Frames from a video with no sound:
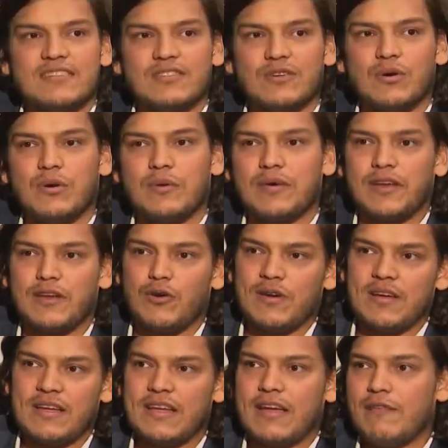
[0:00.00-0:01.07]
Yeah. So, you
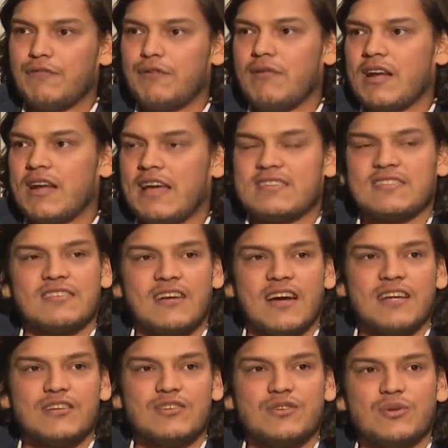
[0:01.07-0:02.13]
know, everyone has the
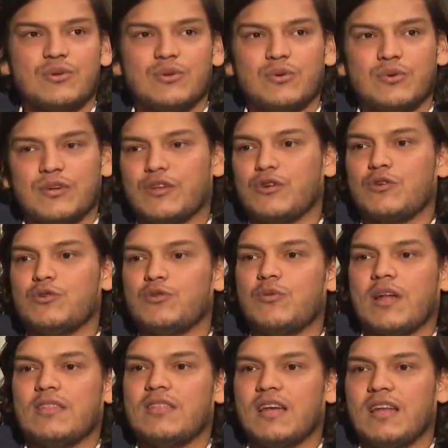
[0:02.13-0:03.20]
right to, you know, do
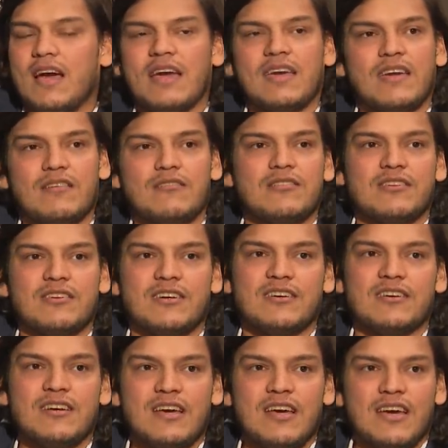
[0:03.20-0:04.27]
what they like and,
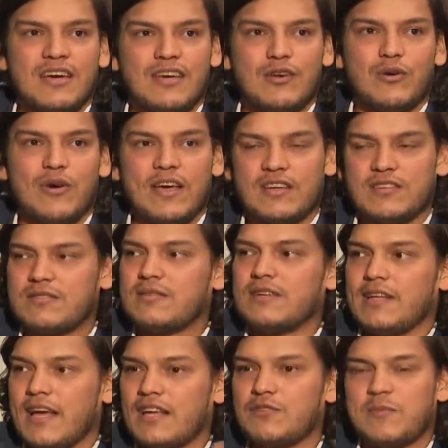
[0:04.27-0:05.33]
uh, you know, ex
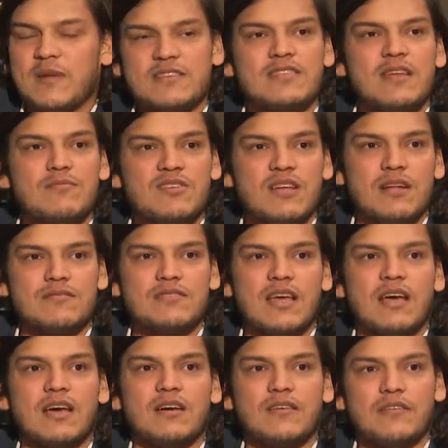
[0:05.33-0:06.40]
express themselves
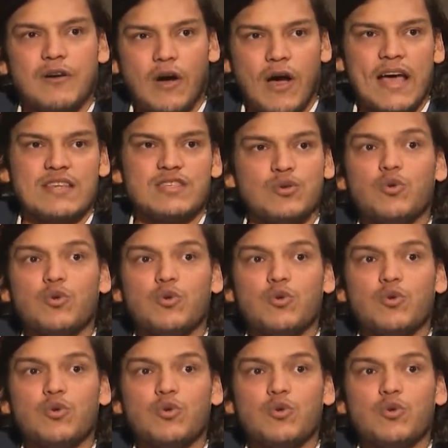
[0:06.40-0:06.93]
as, as